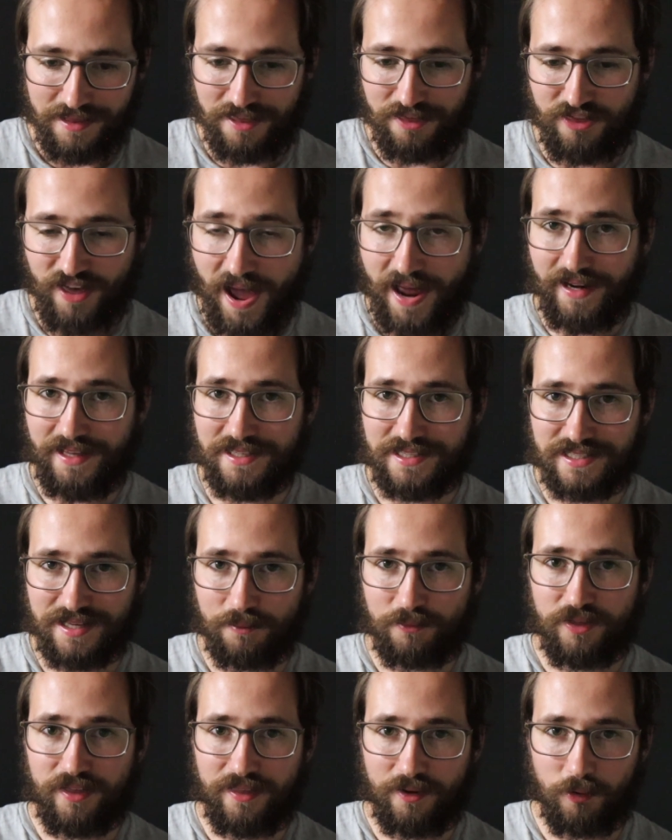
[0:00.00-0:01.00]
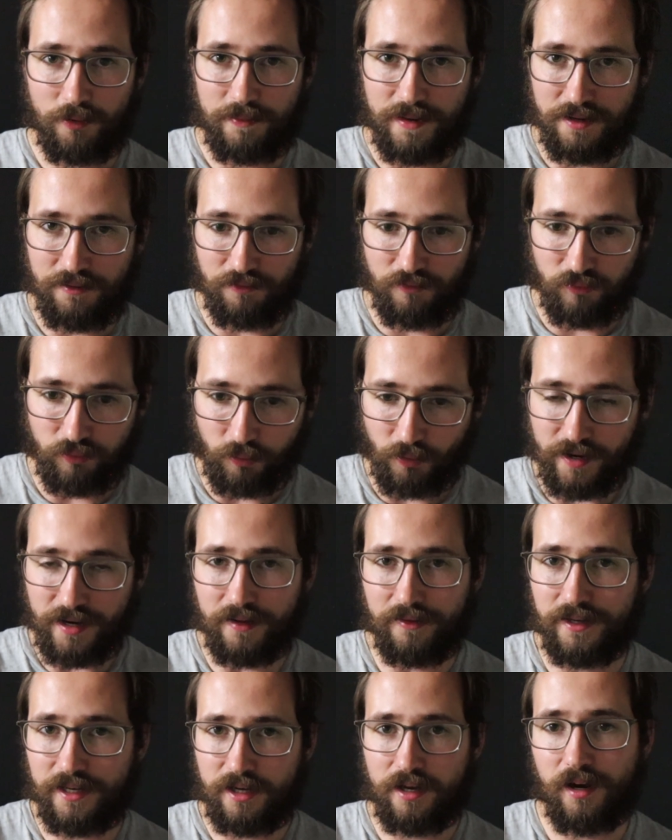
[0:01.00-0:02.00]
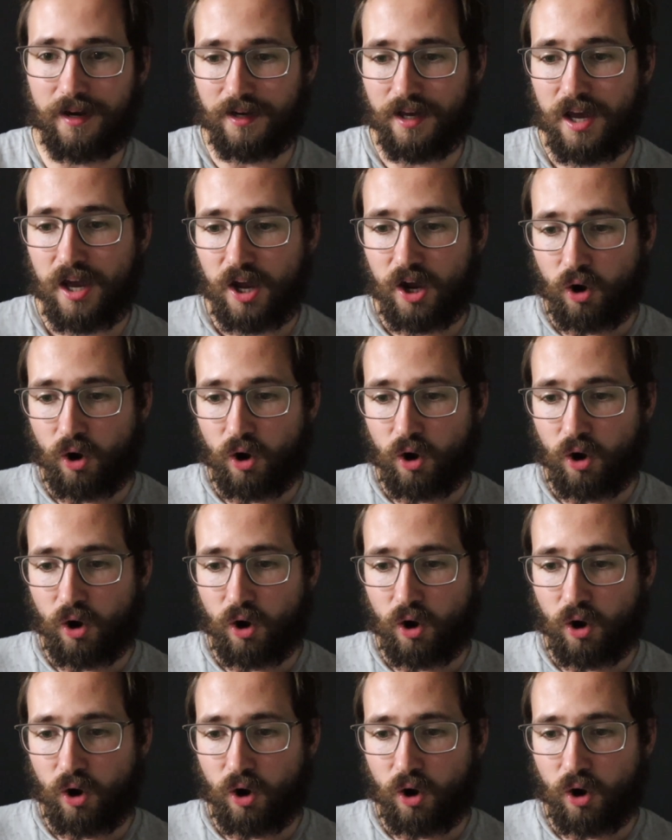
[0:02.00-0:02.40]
that is something that would be really good.